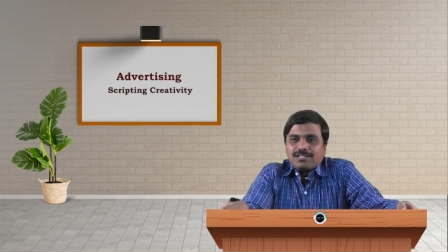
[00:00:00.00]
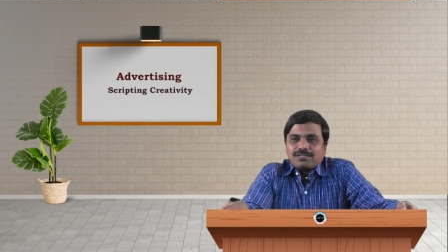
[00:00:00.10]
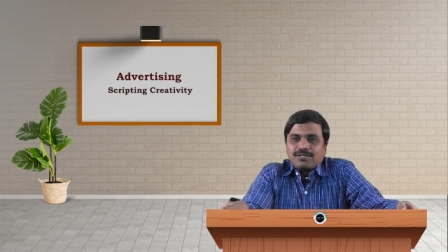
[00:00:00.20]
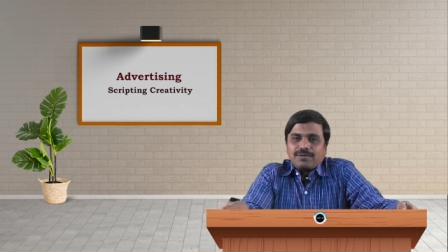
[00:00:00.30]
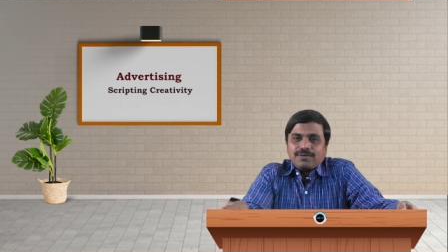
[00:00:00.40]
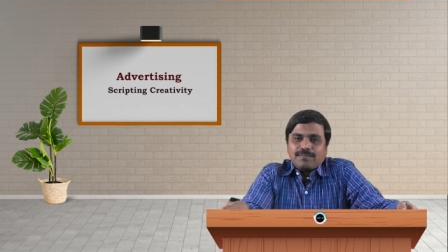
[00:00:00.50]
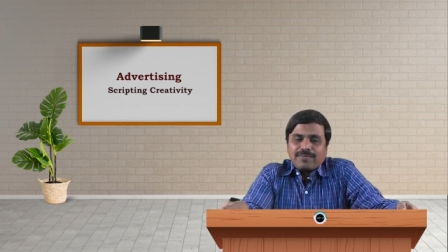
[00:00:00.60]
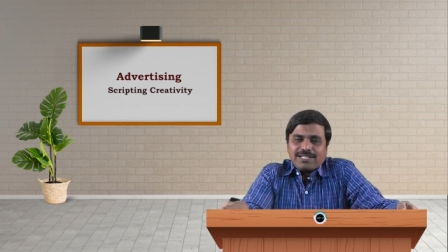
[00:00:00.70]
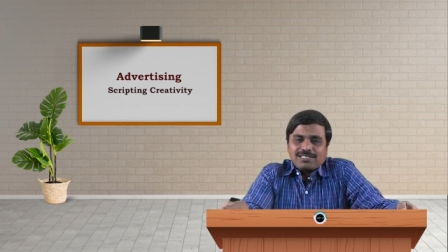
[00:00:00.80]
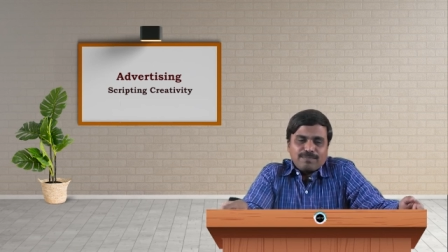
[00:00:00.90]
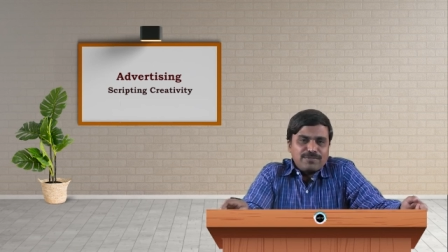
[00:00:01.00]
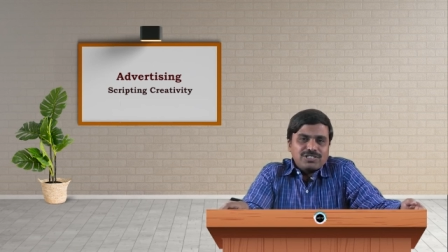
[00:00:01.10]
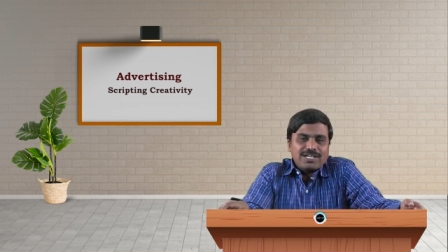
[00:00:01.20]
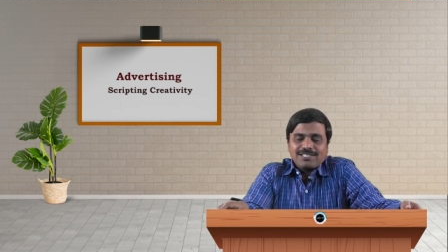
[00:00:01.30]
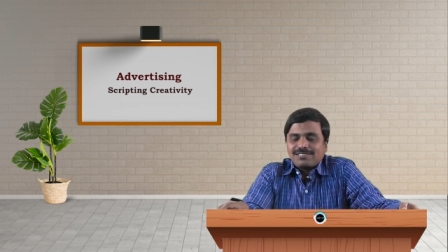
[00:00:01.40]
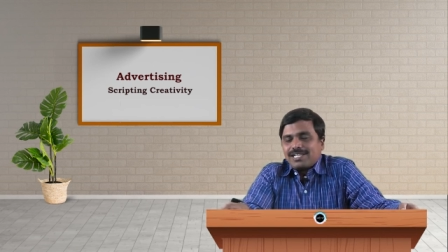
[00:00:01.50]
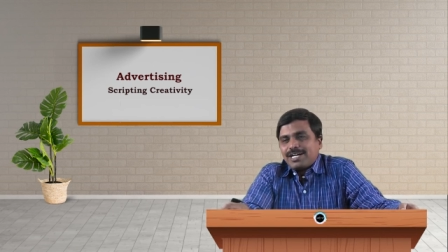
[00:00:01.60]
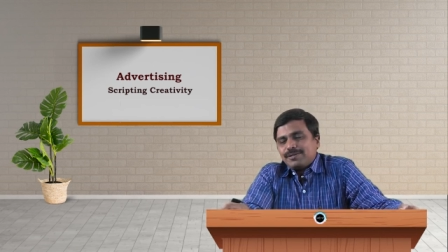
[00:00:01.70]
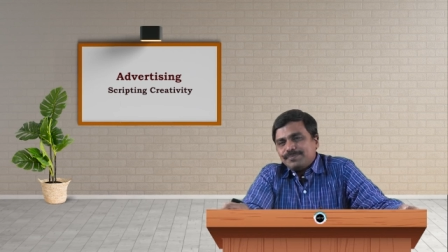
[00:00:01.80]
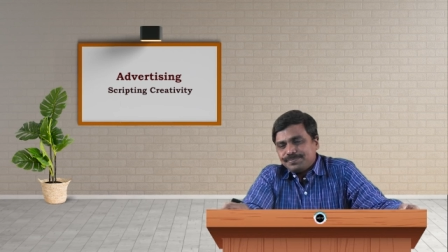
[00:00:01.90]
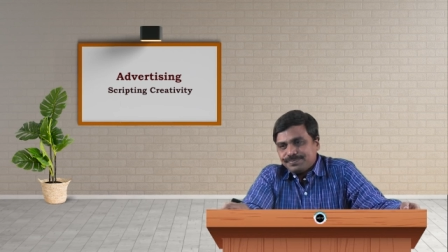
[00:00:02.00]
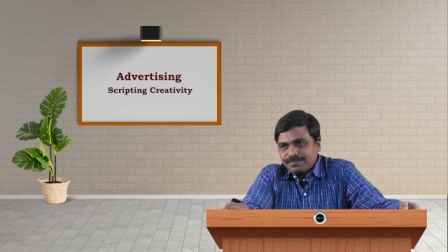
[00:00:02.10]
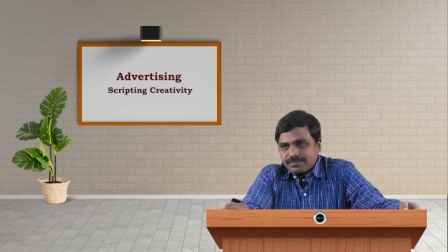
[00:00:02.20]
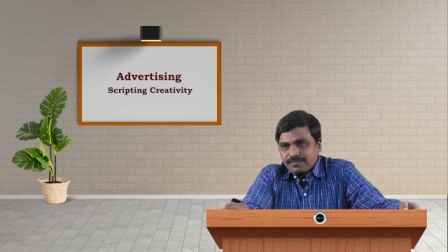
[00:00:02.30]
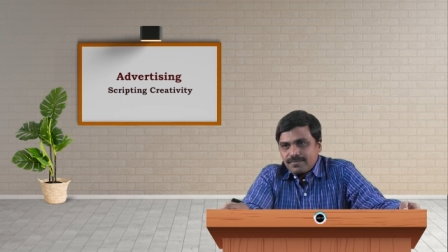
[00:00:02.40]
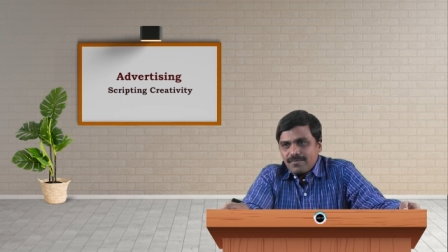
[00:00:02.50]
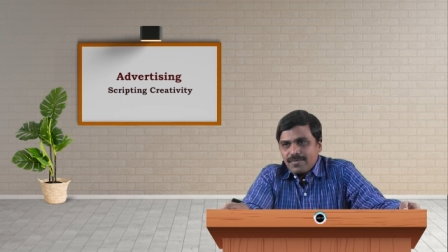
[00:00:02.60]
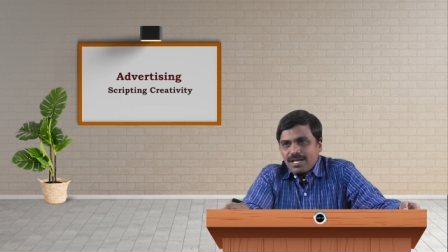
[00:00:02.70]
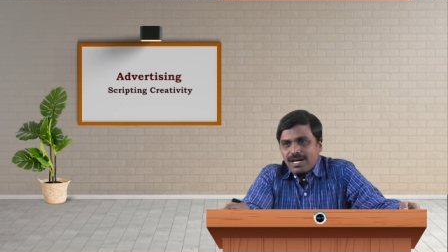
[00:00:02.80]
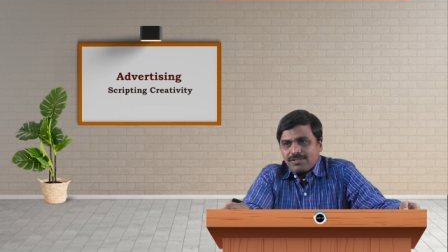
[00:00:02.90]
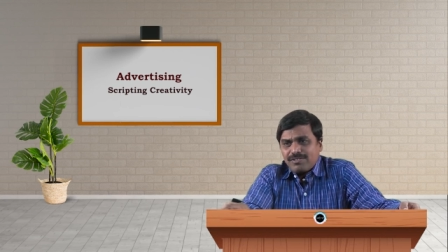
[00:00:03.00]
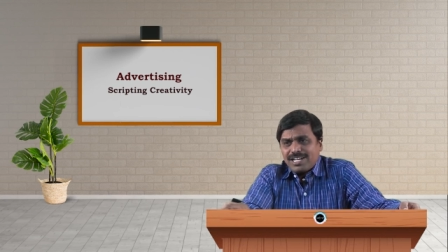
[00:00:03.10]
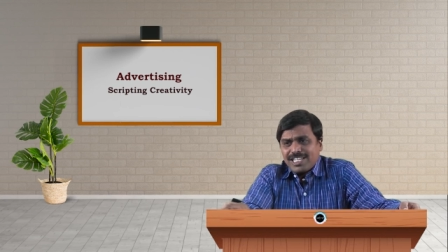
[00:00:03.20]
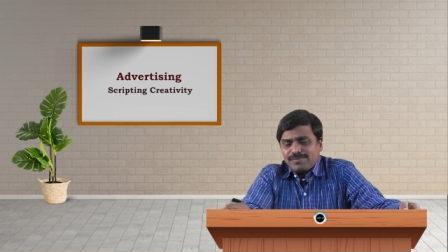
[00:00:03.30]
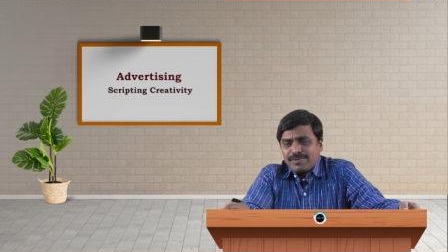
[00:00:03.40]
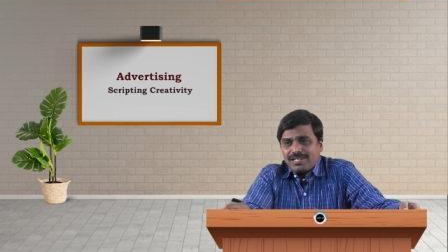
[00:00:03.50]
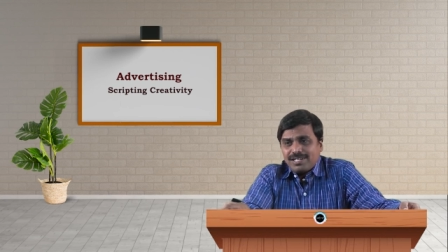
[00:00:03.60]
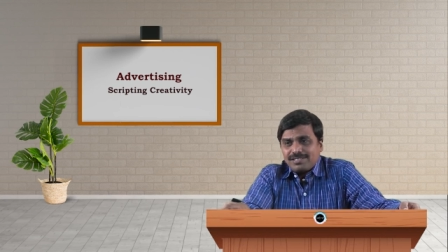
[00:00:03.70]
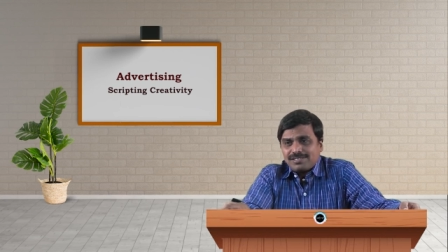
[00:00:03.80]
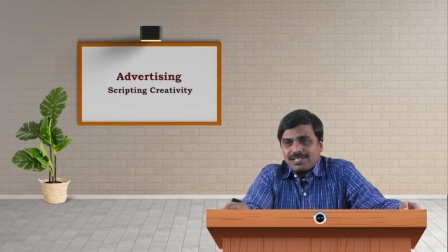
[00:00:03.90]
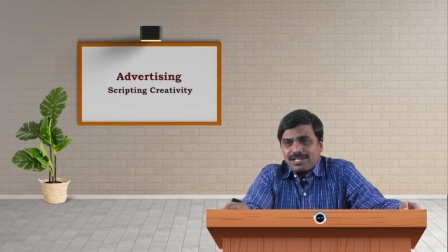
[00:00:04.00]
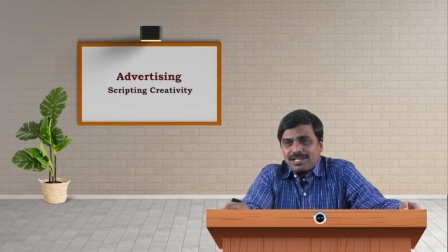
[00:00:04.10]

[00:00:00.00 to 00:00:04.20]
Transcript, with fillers: So, my submission is that advertisement is,